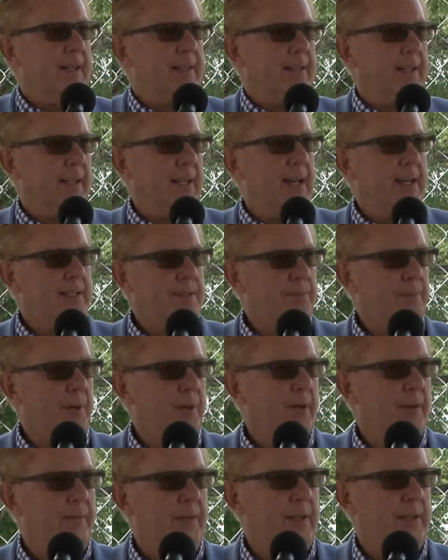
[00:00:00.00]
The last
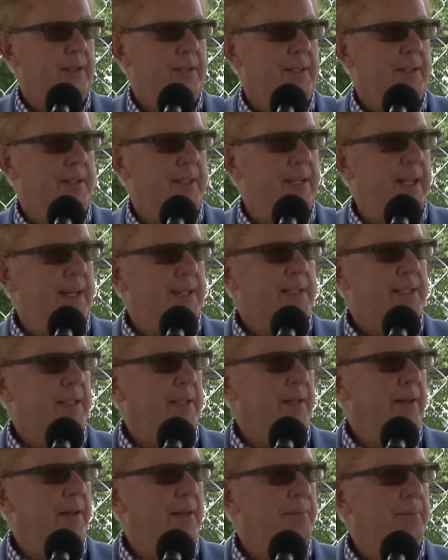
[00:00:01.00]
part of this is an
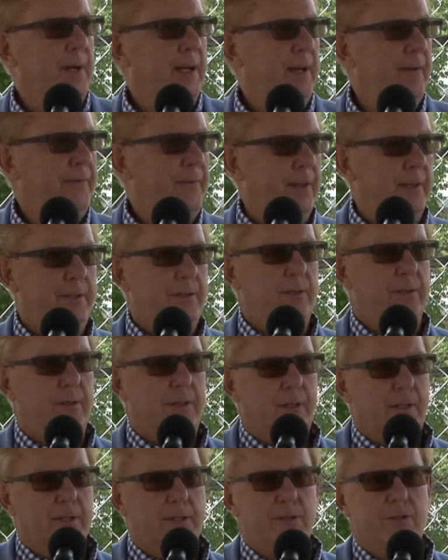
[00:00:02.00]
ancillary benefit to the
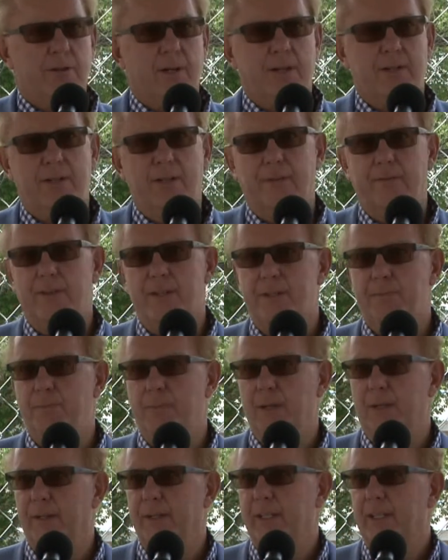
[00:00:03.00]
construction of this
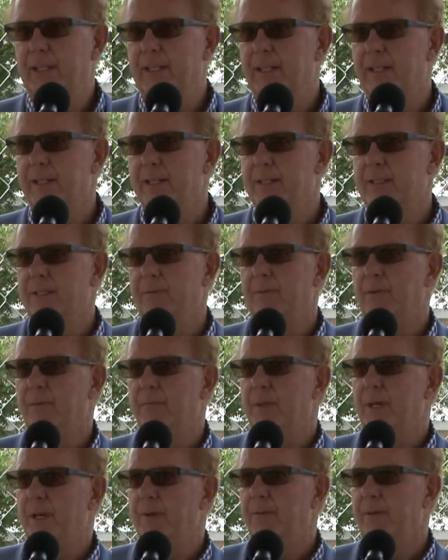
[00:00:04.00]
building is that we'll
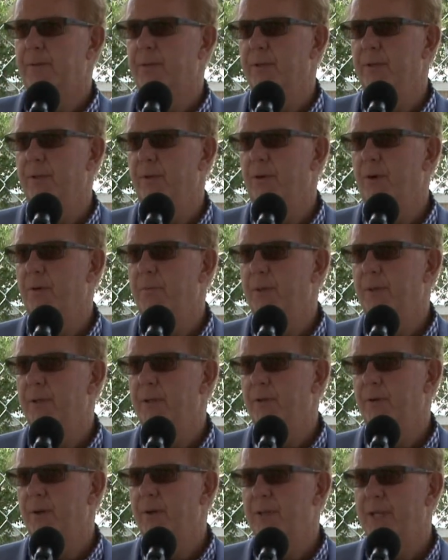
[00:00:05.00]
be able to open the
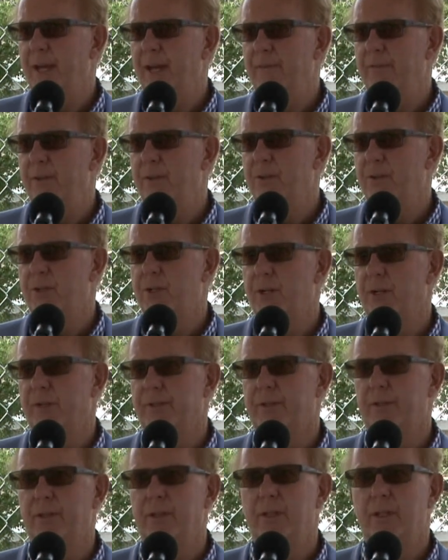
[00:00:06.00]
North Avenue
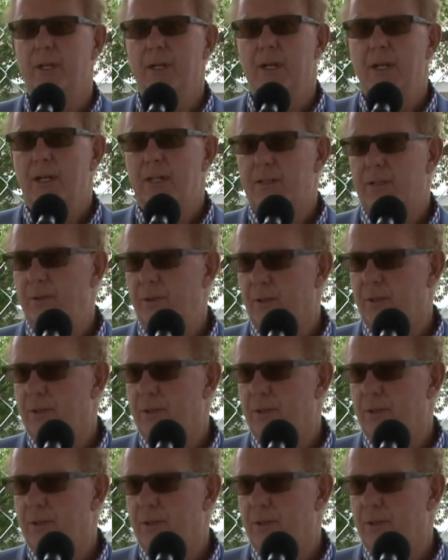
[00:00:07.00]
shelter to